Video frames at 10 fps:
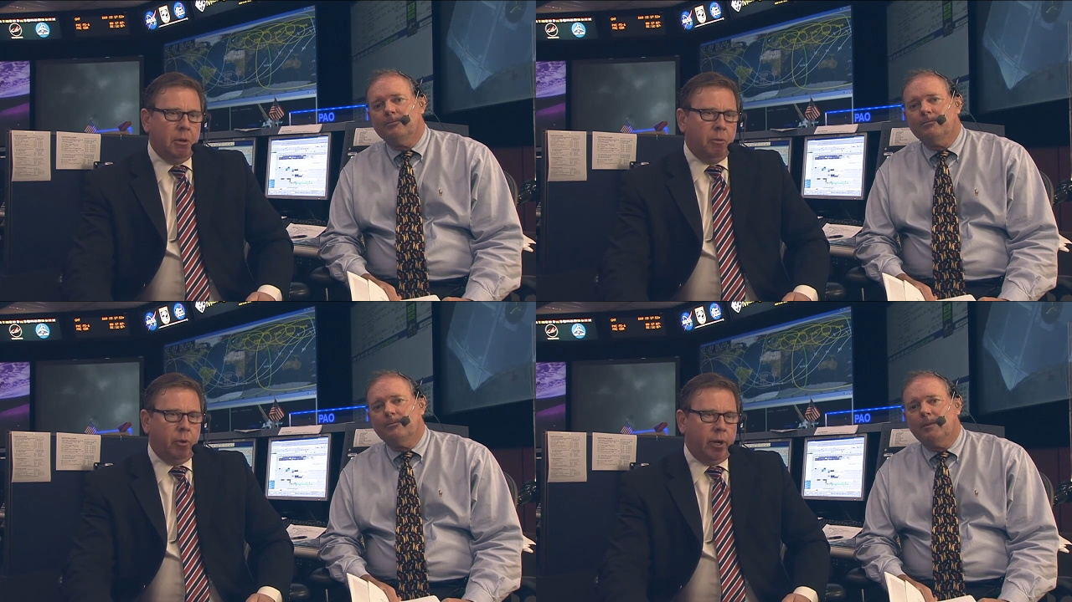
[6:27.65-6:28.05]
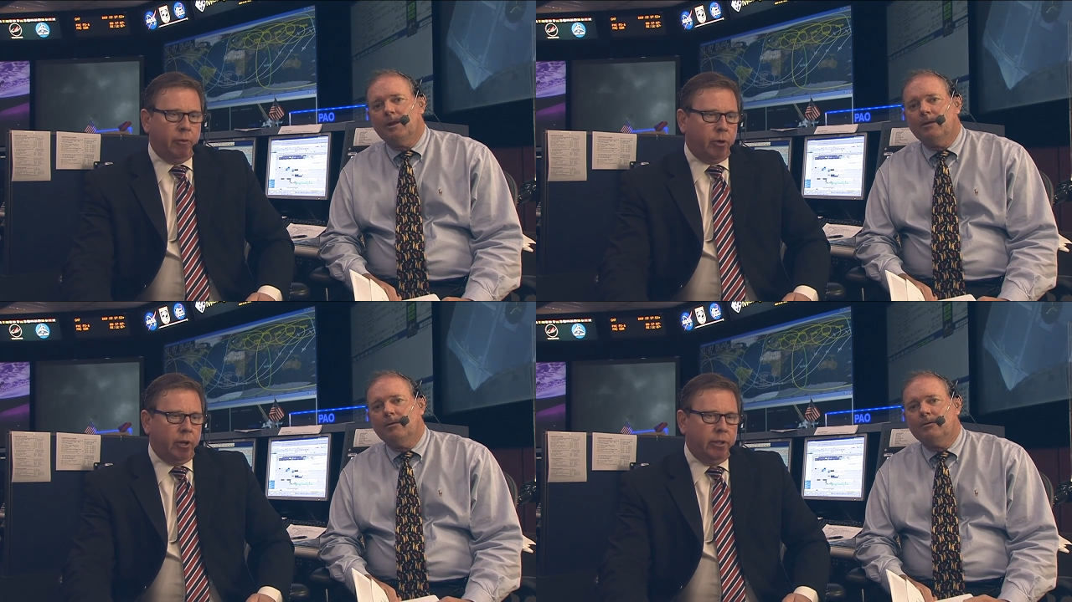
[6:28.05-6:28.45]

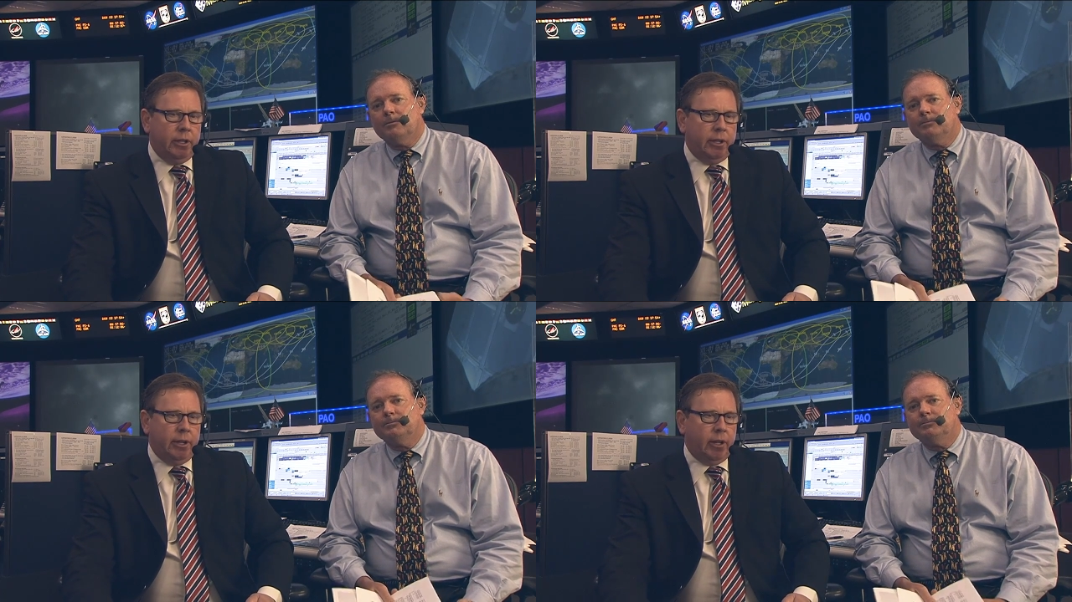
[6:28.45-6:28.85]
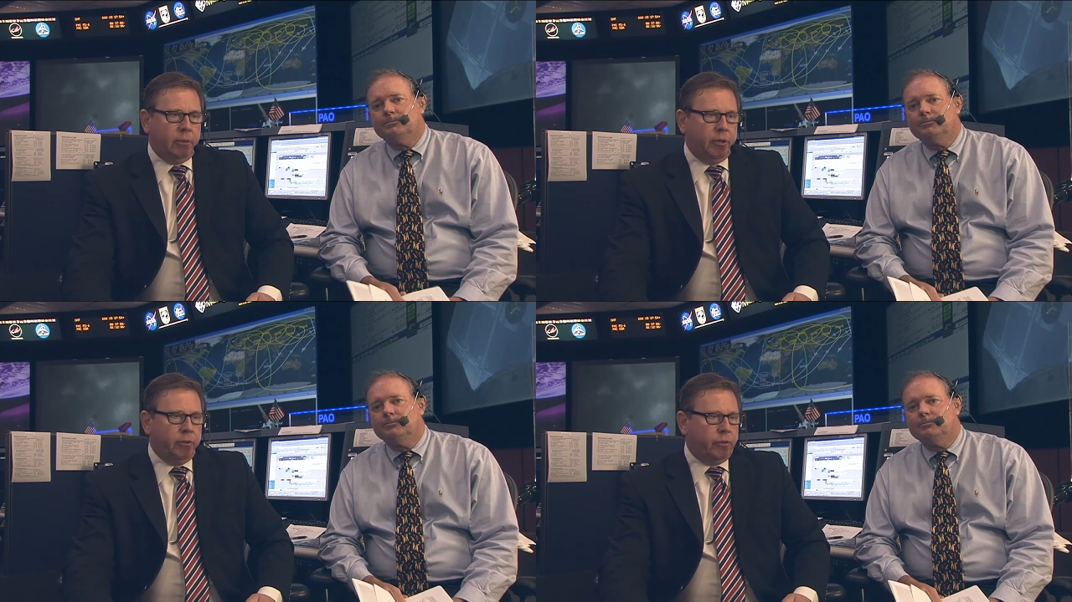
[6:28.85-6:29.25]
Speaker 1: whatever unneeded
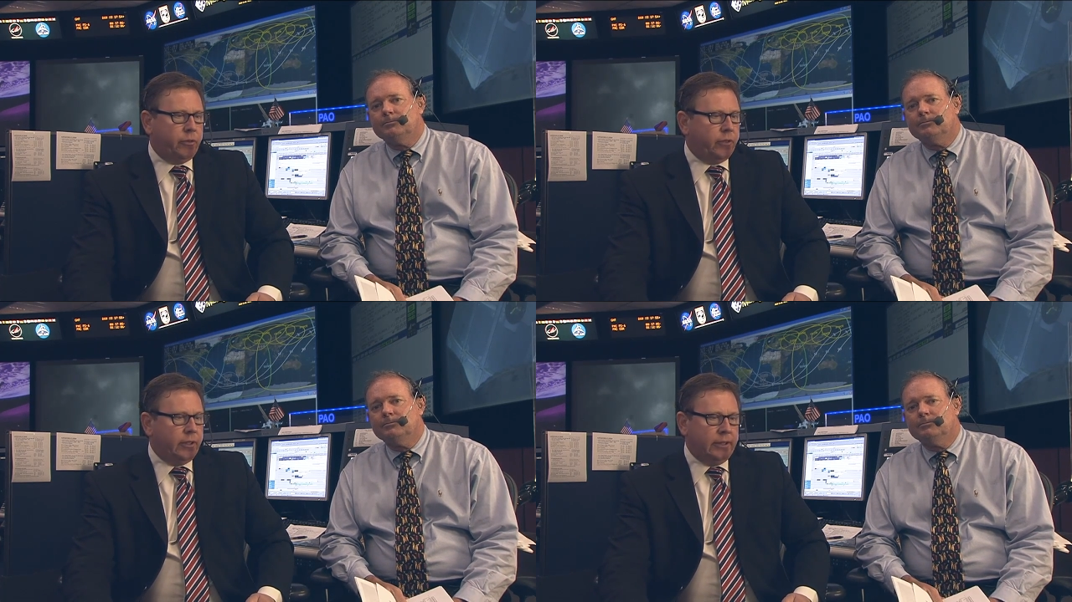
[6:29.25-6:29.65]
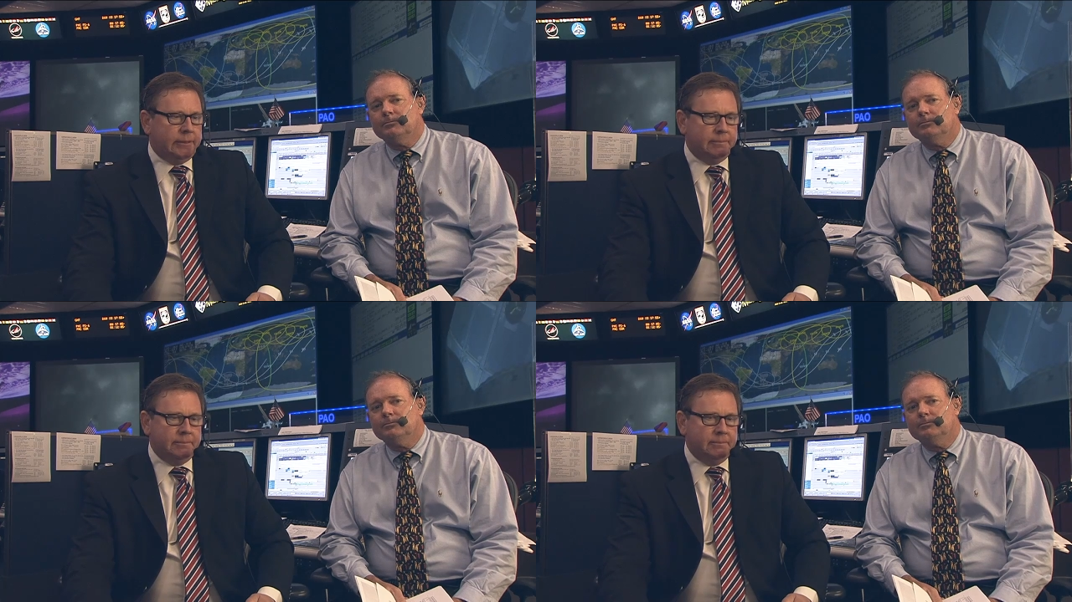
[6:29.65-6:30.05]
elements uh,
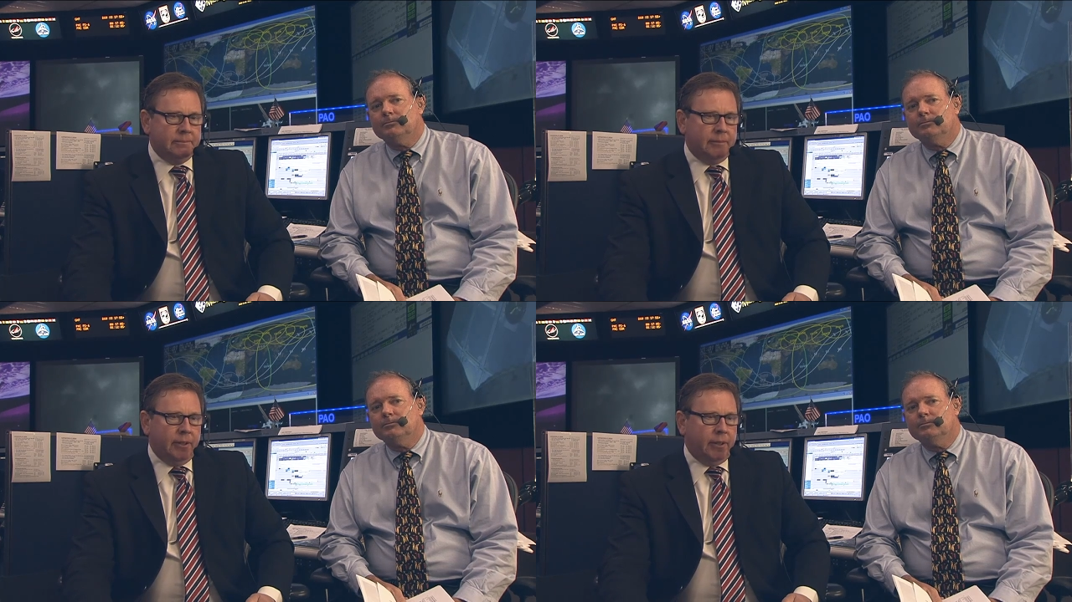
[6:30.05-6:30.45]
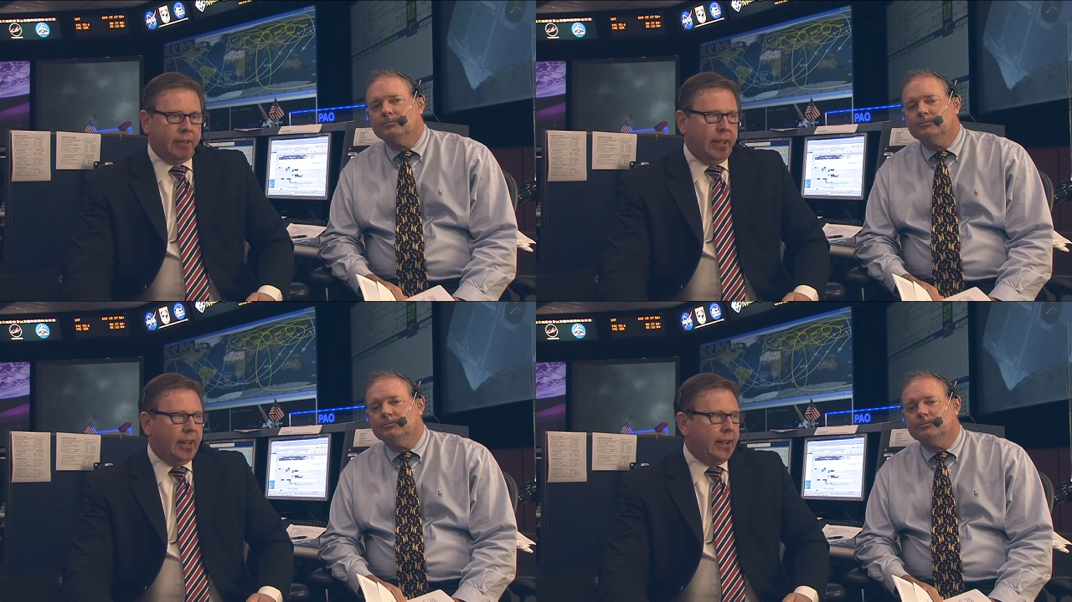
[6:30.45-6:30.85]
that
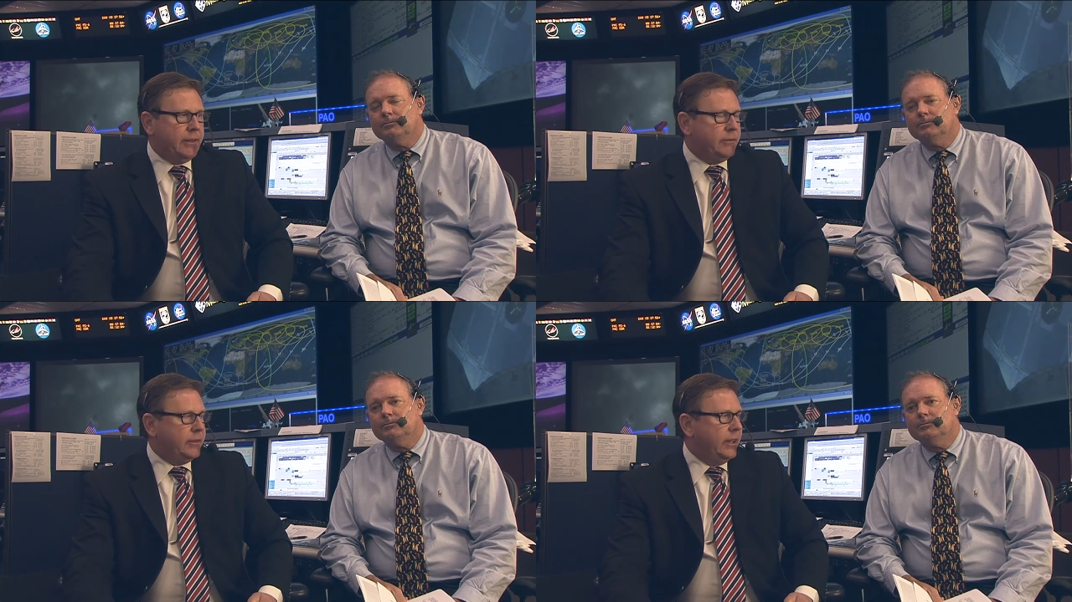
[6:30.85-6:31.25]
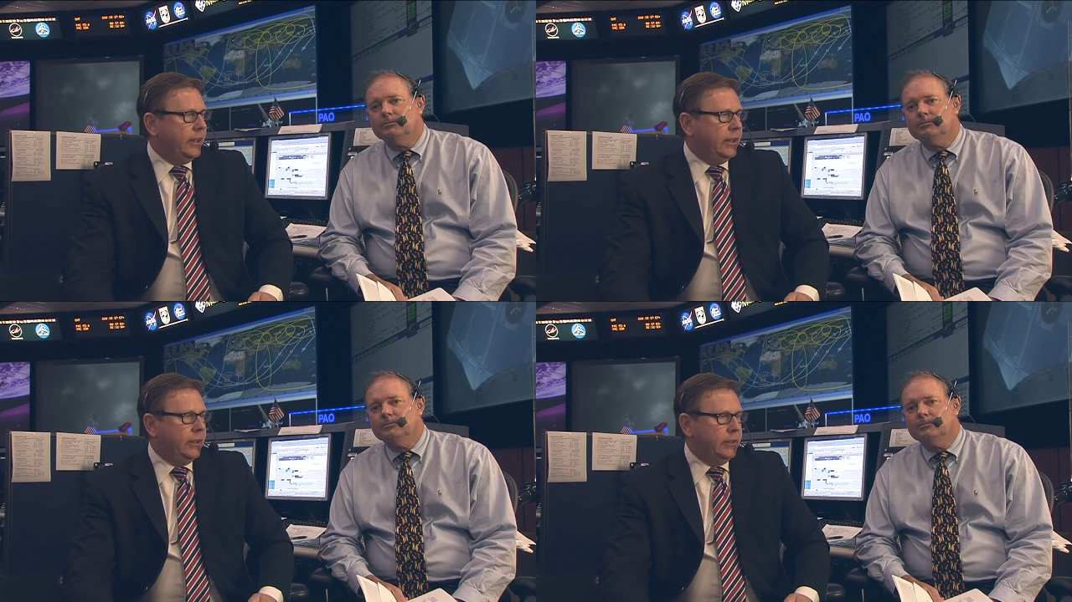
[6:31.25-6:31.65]
they have,
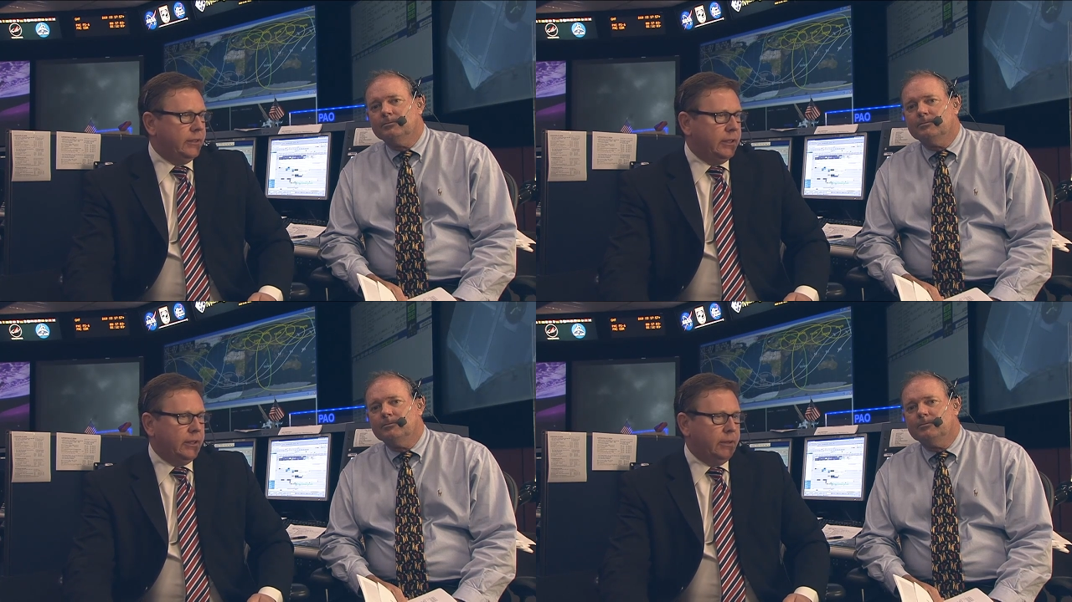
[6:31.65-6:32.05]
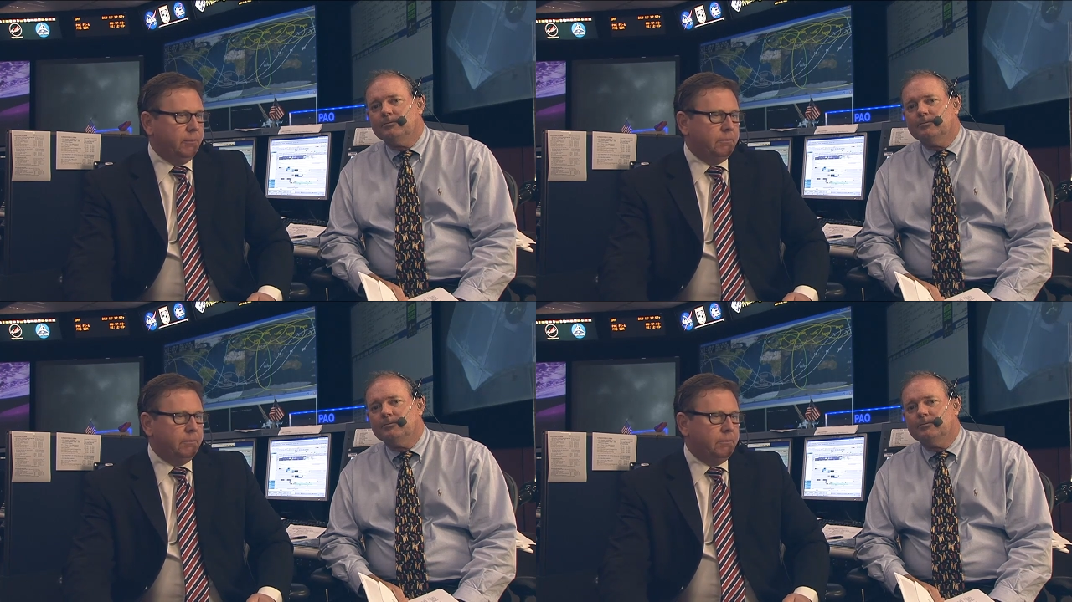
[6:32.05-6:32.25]
and uh,